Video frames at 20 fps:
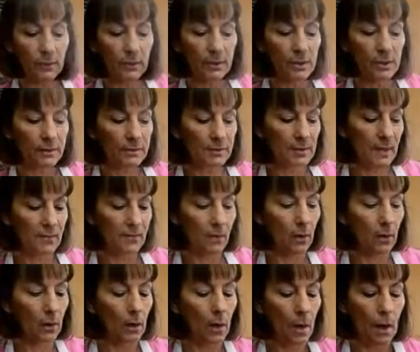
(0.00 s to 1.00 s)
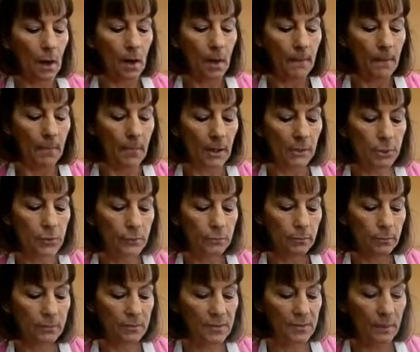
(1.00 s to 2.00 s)
we just have our
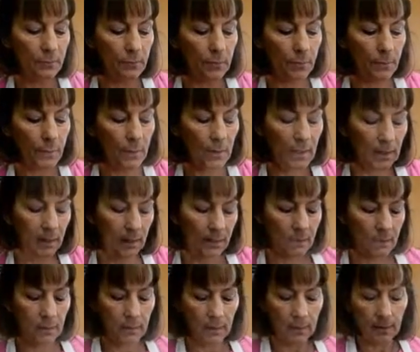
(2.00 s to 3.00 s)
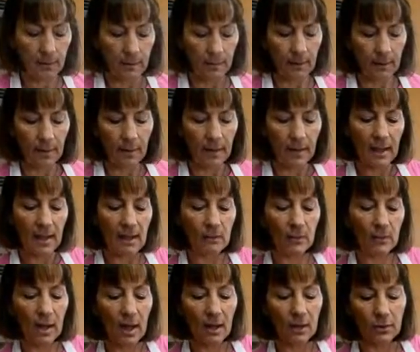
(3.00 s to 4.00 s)
mushrooms that we put in and we
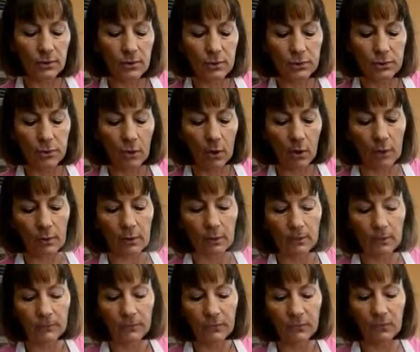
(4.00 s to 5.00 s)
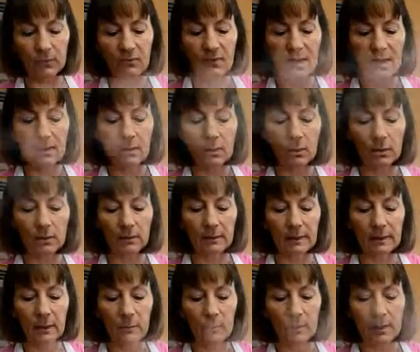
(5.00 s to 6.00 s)
had our starter and we've added our
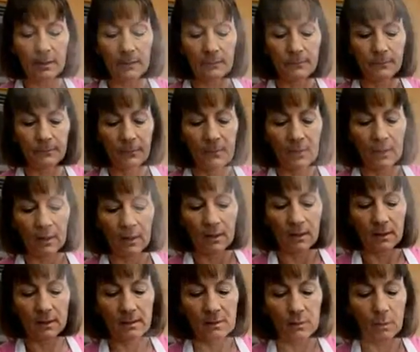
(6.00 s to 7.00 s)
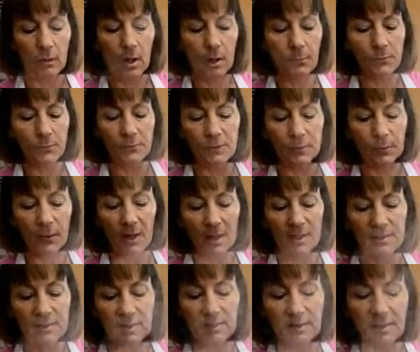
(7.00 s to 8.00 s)
liquid. And so a couple of
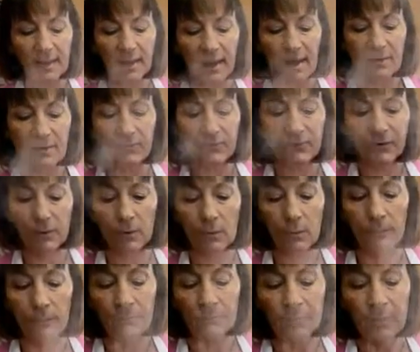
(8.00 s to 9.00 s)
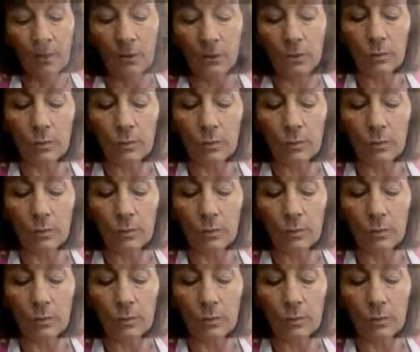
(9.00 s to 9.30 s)
surprises I have for you. You